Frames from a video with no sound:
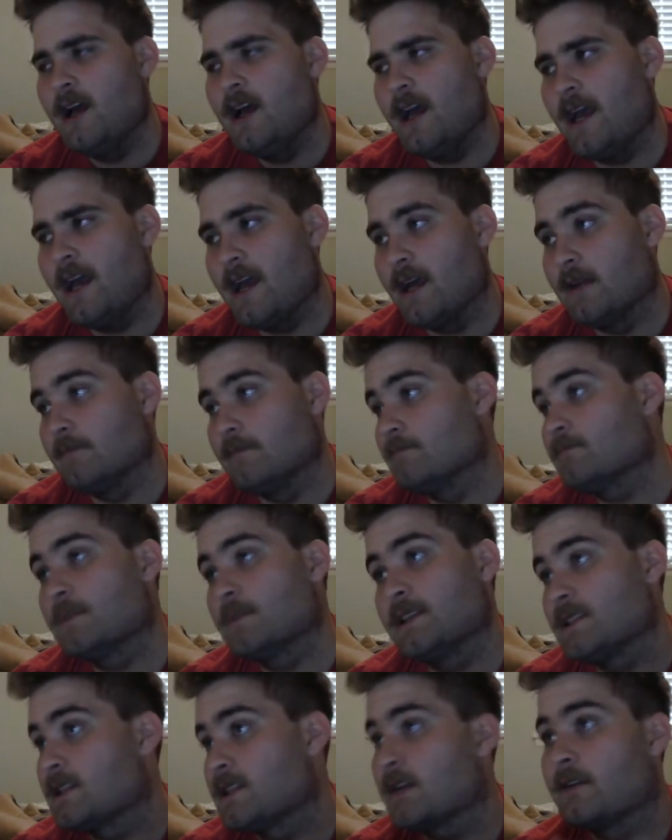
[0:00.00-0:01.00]
And
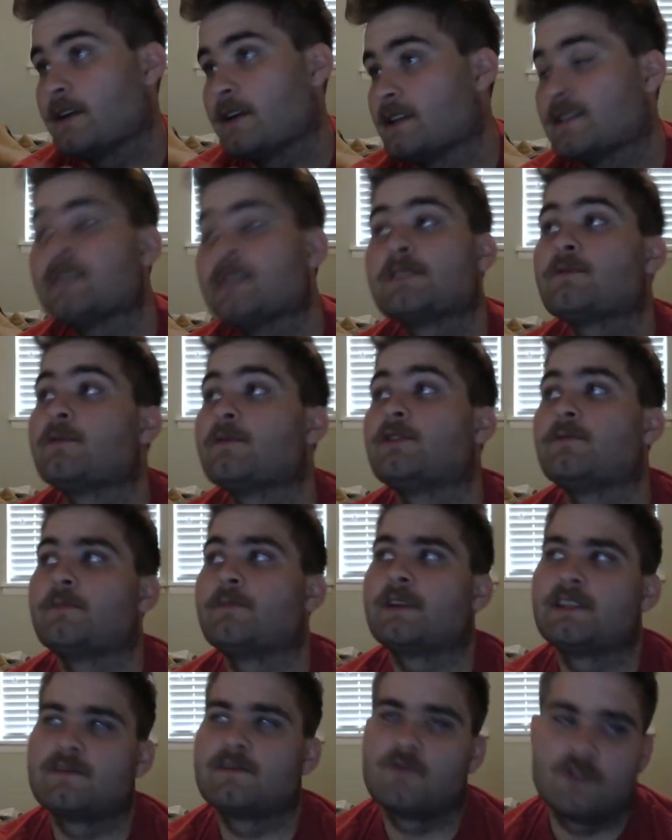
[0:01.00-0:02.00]
considering it's on Switch and
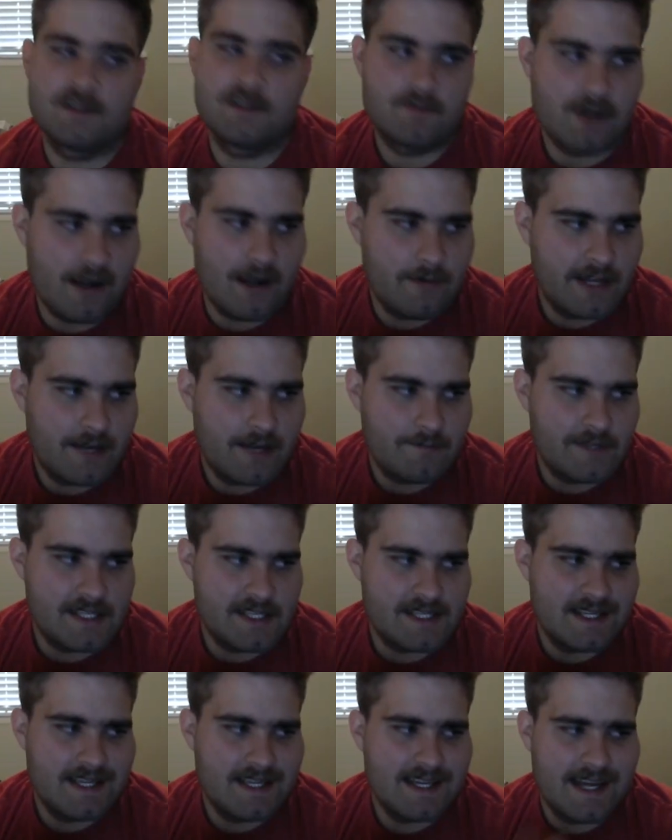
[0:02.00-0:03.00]
PS4, it's probably on
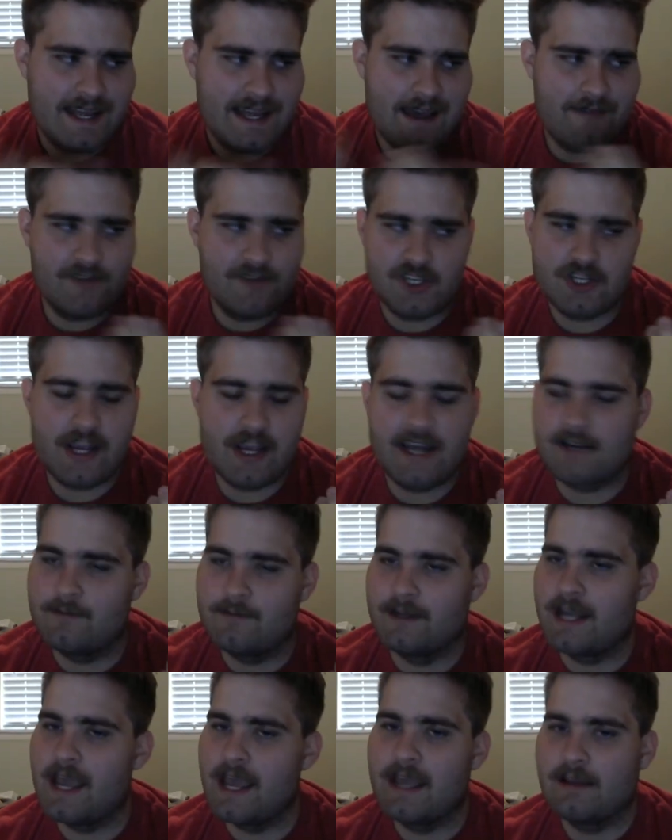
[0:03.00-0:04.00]
PC. I haven't checked,
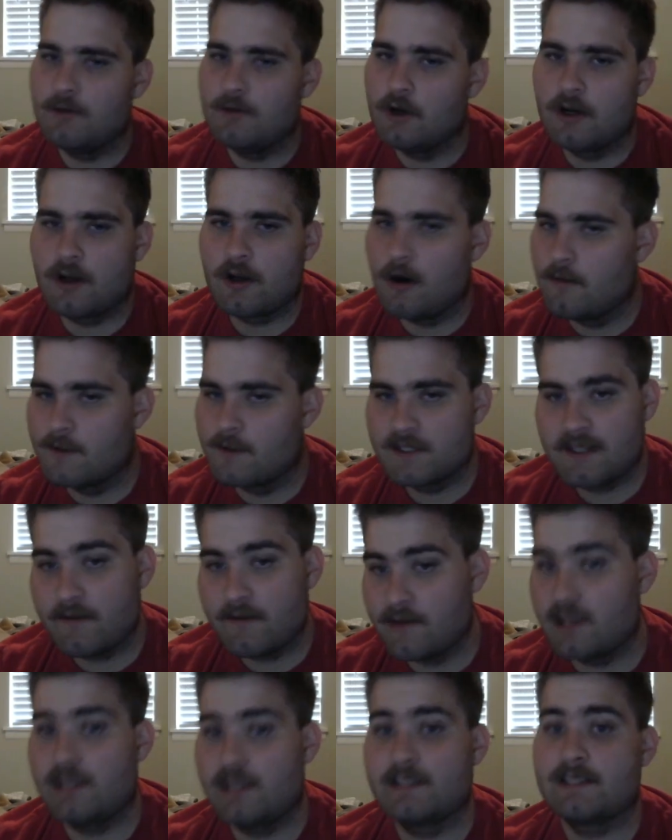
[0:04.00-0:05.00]
but hey, look, almost
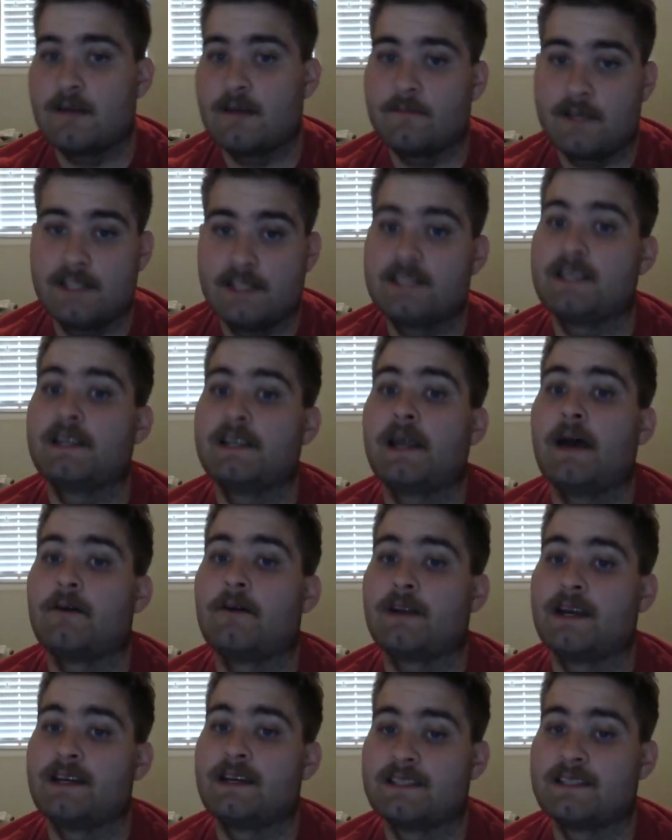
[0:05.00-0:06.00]
everything's on PC
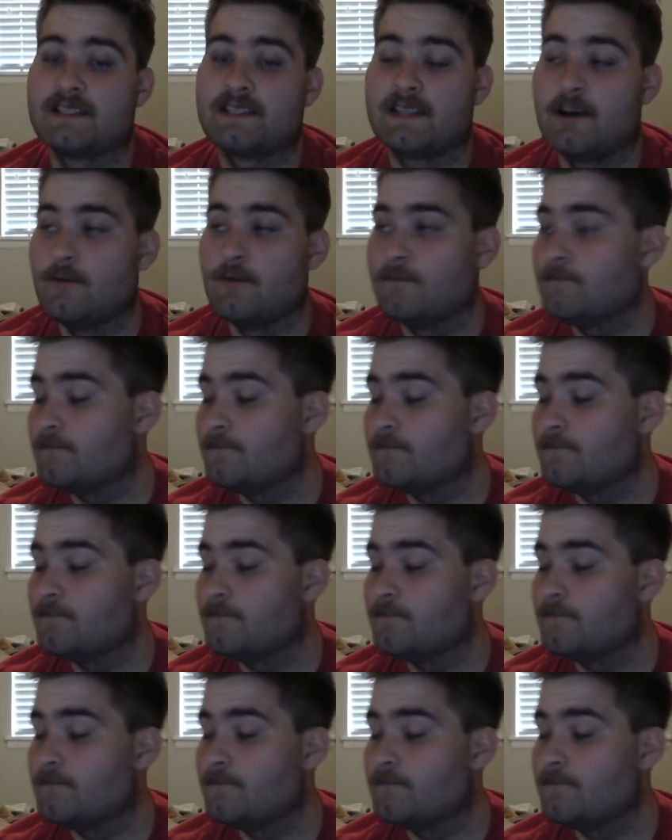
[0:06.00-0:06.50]
nowadays. So,